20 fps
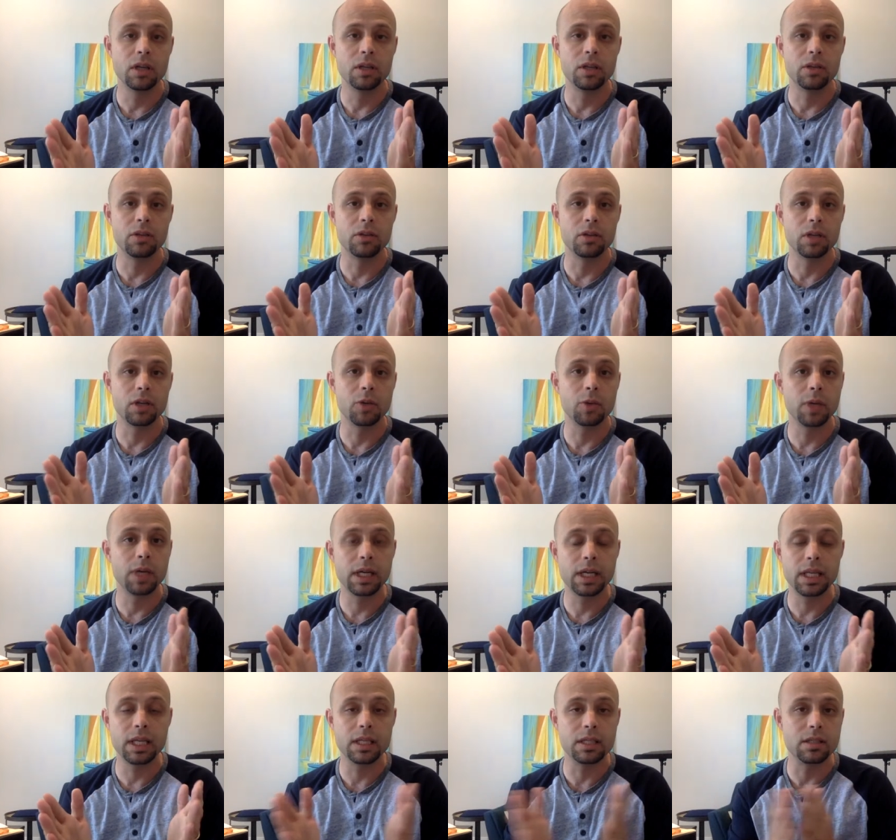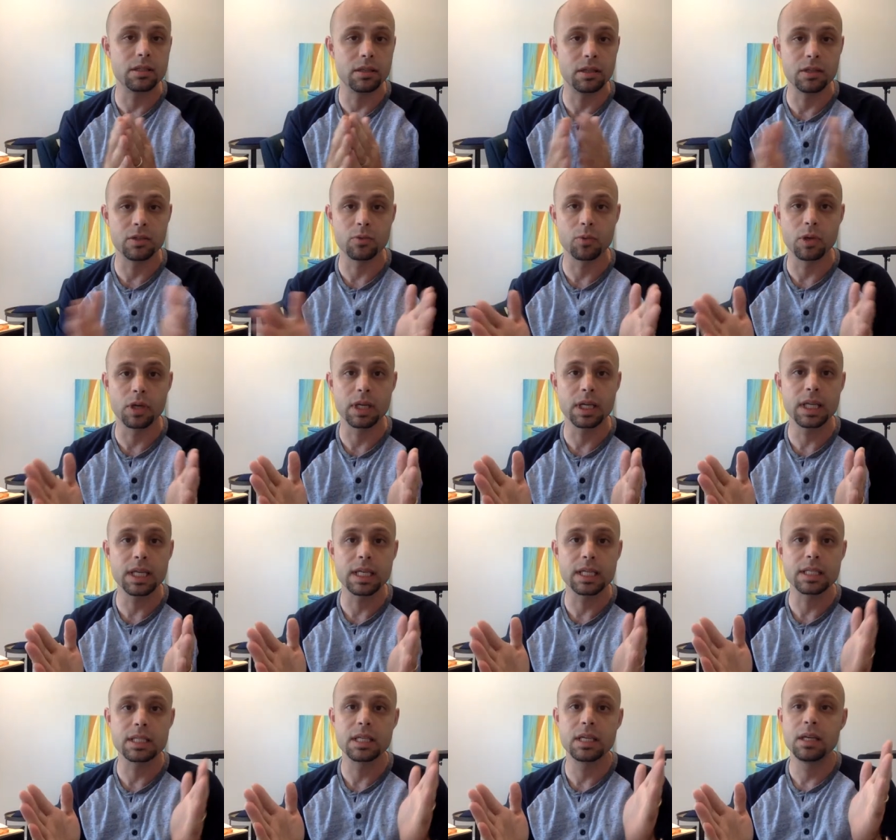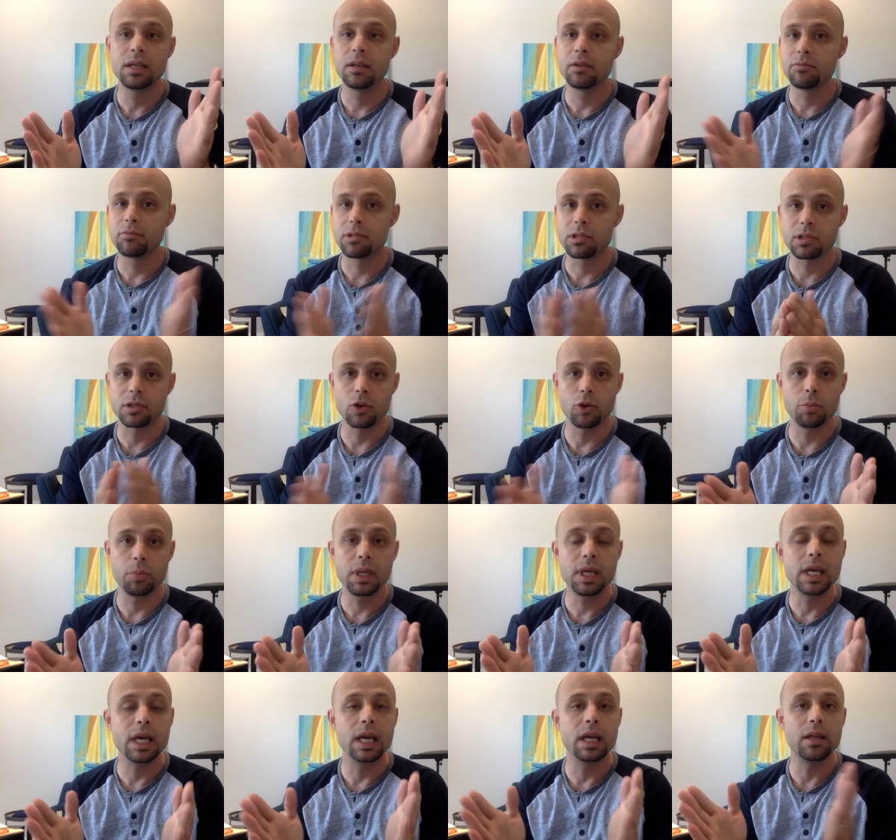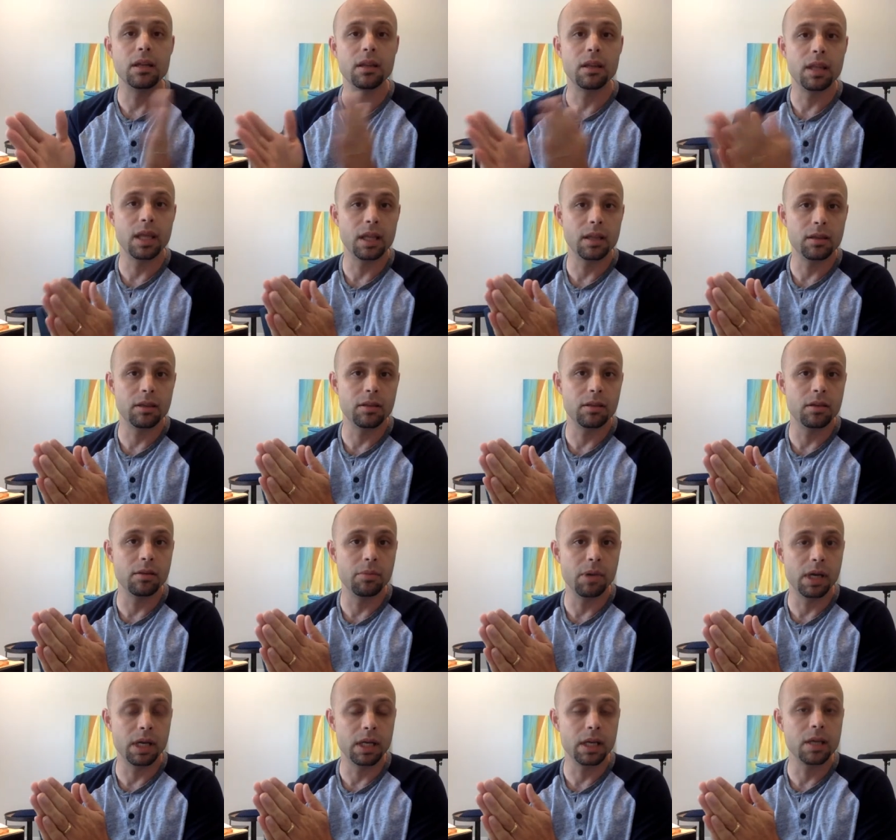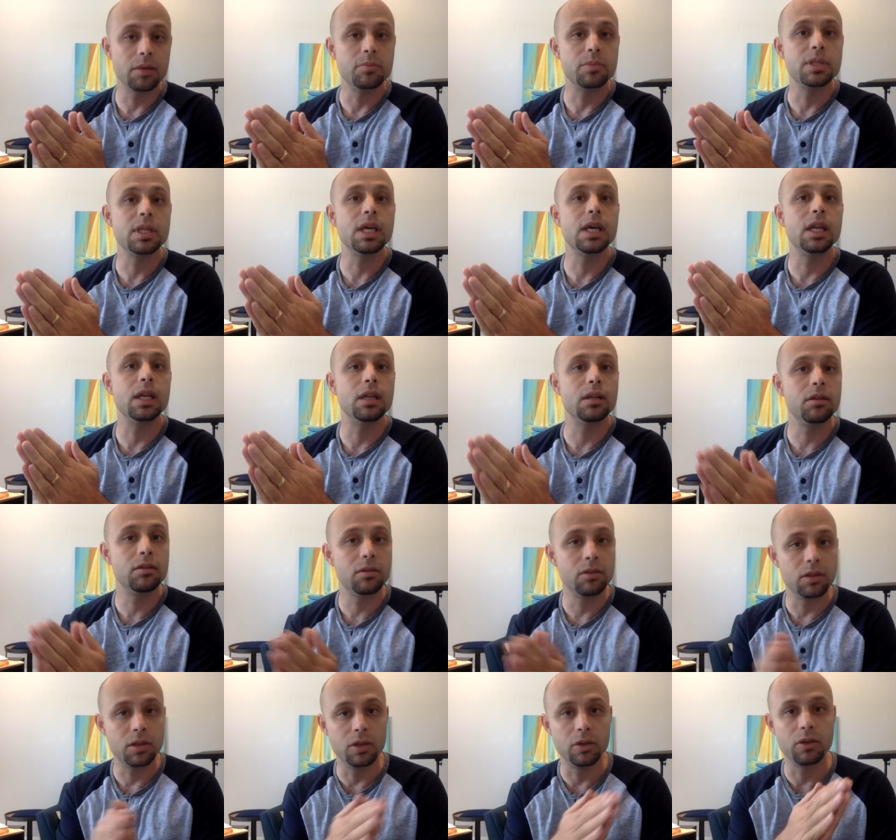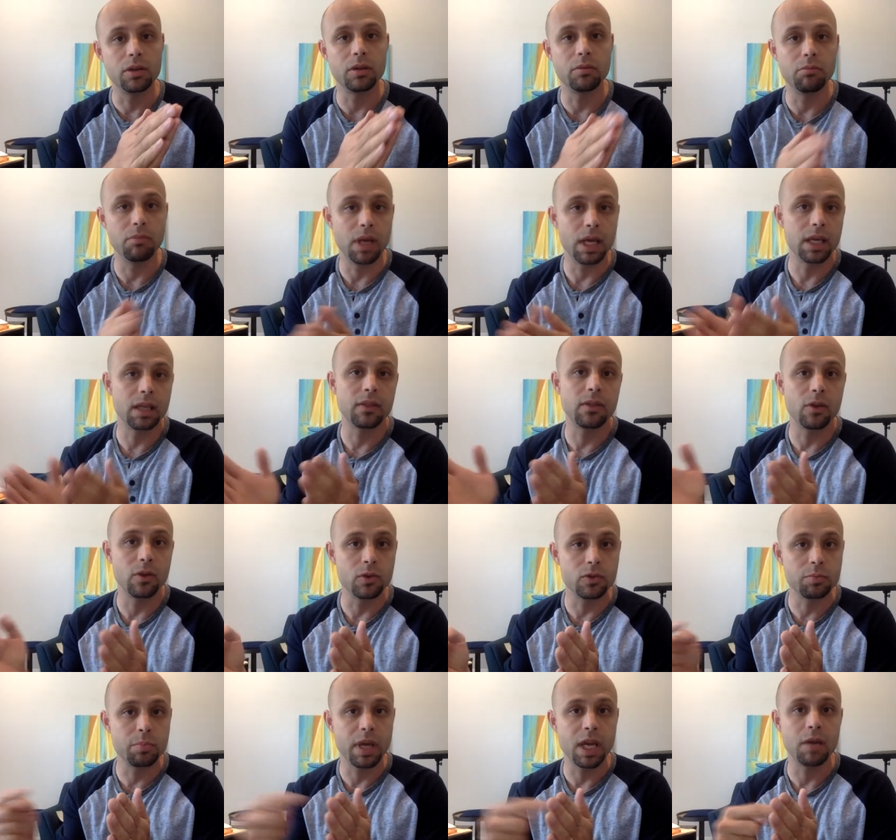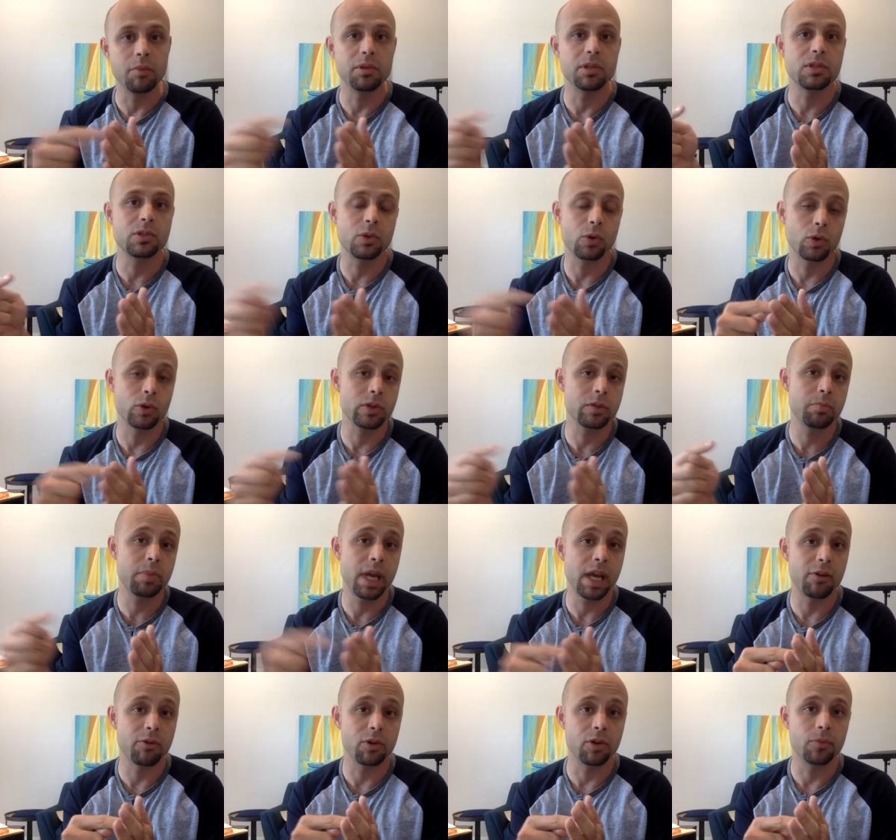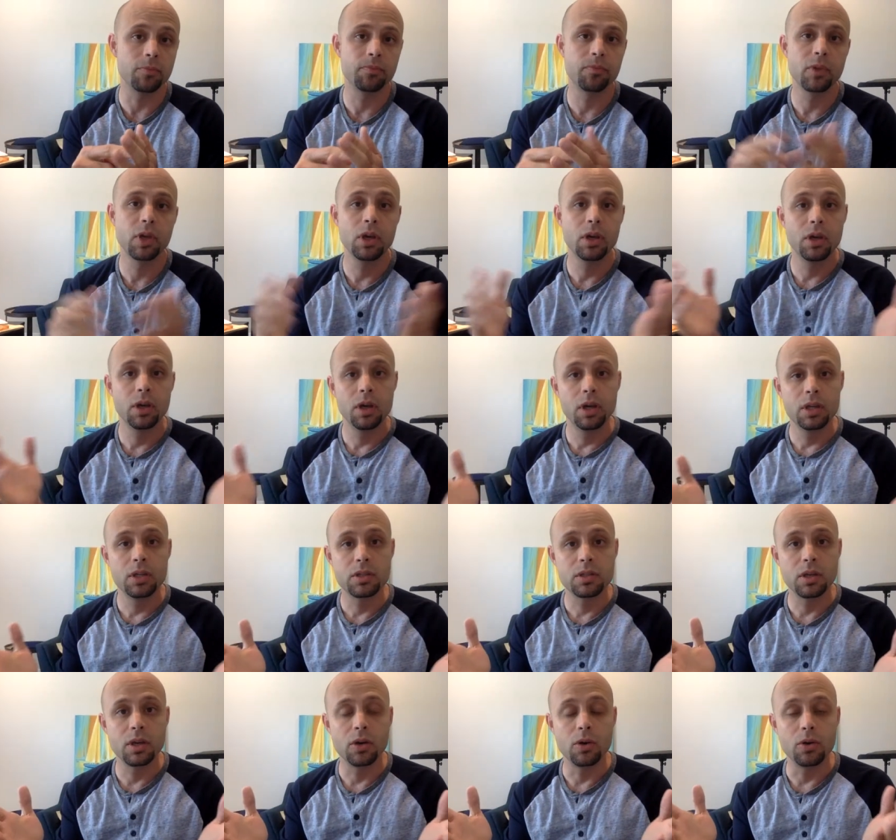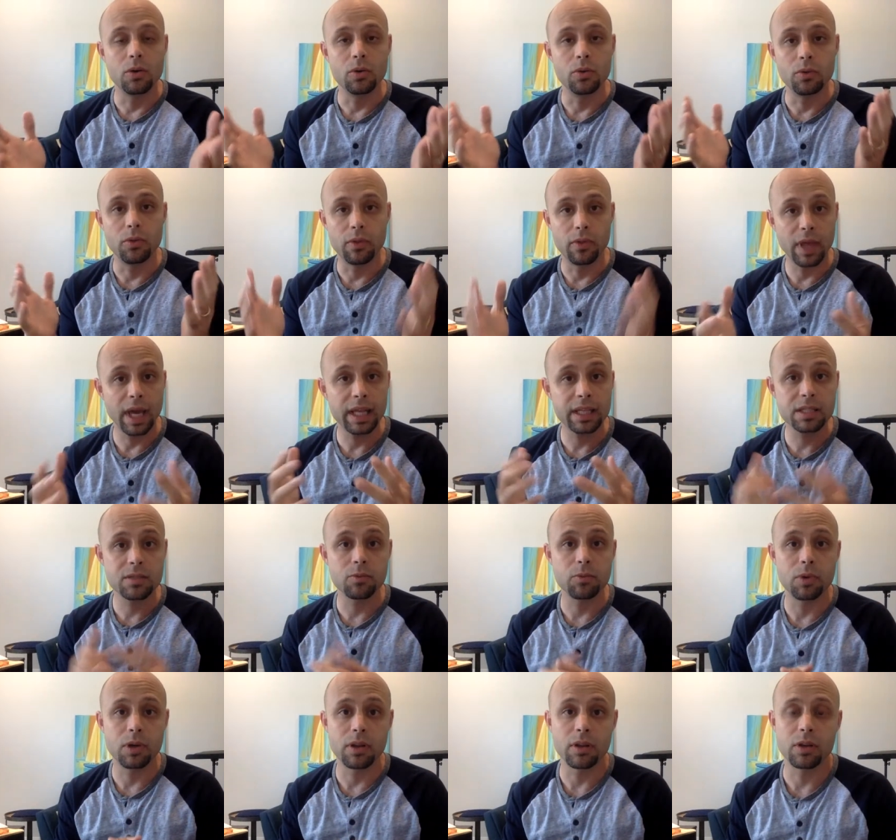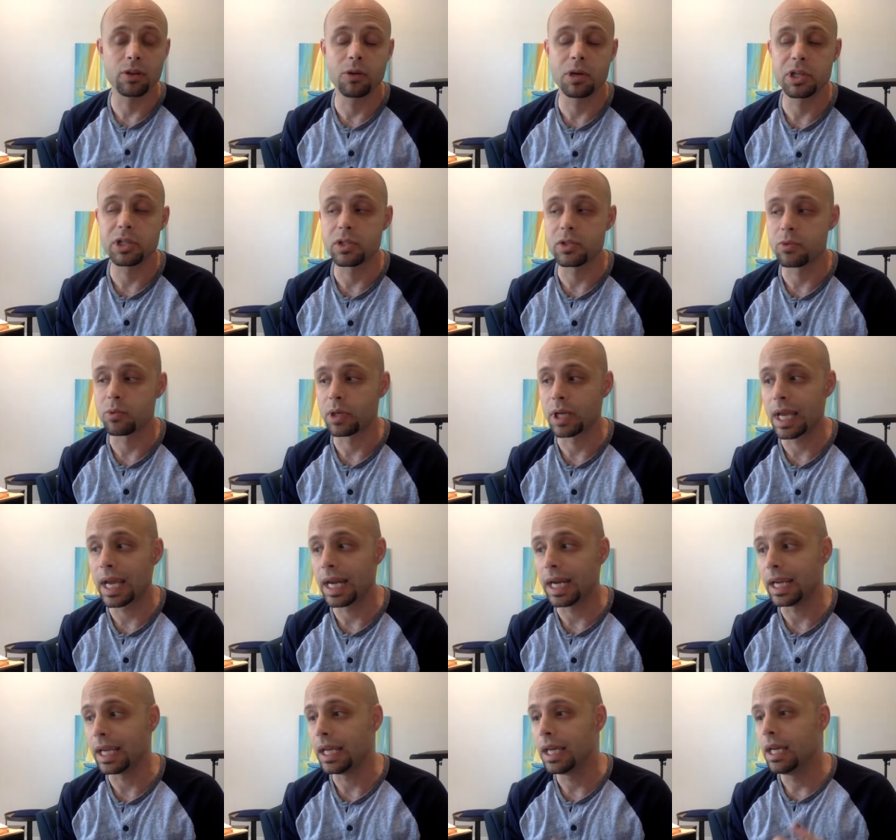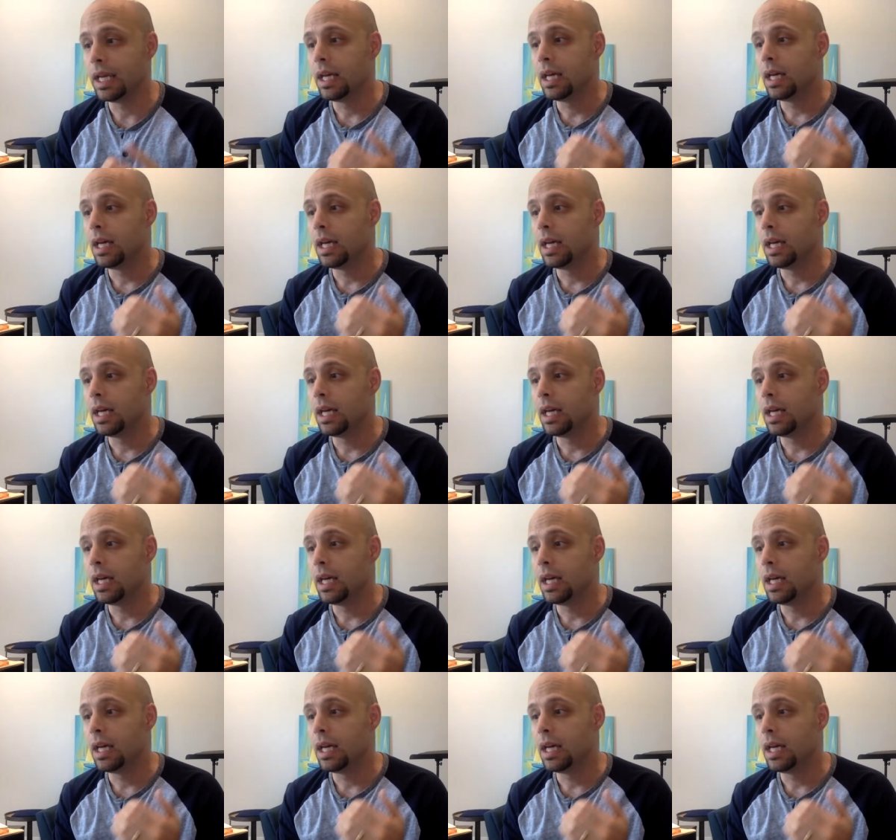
liquidity is what it is, so be it. Then the money comes in, you can make those payments towards payroll. So that's one of the questions we're getting.